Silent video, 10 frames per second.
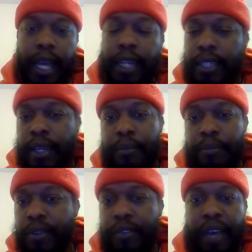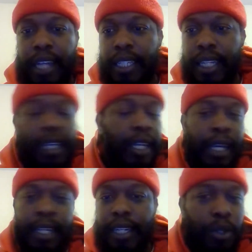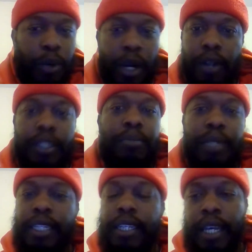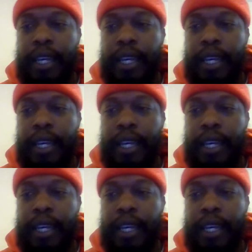And the fact that they don't know where all this money